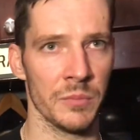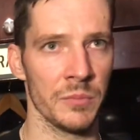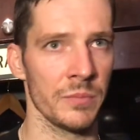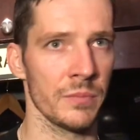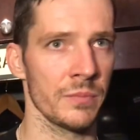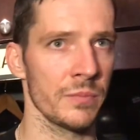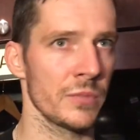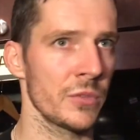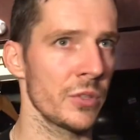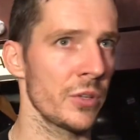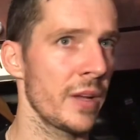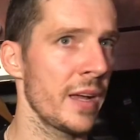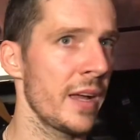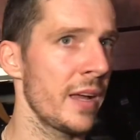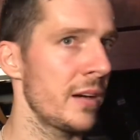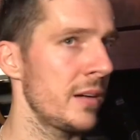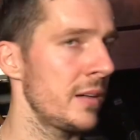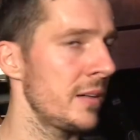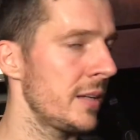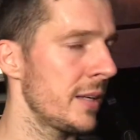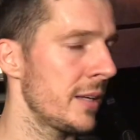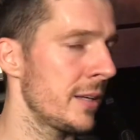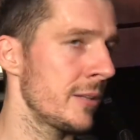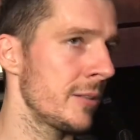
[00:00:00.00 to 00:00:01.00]

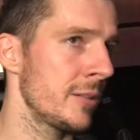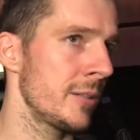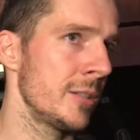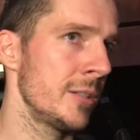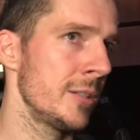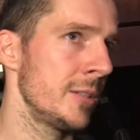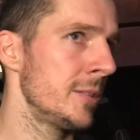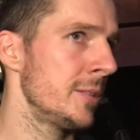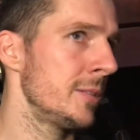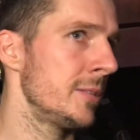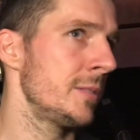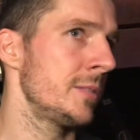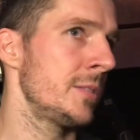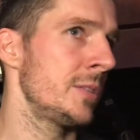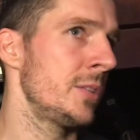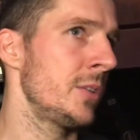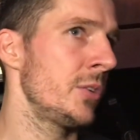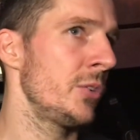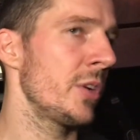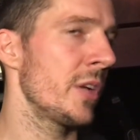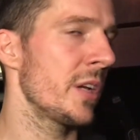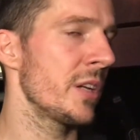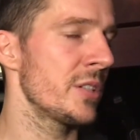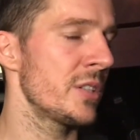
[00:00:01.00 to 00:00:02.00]
together, and, you know,
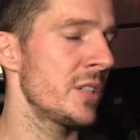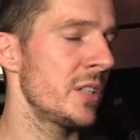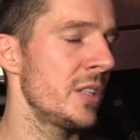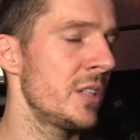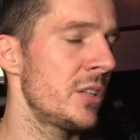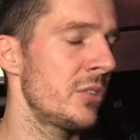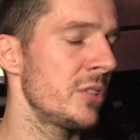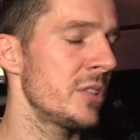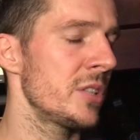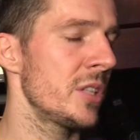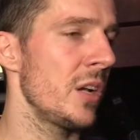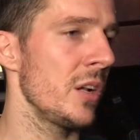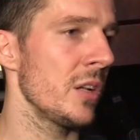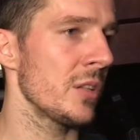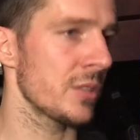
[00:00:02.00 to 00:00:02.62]
you can see the results.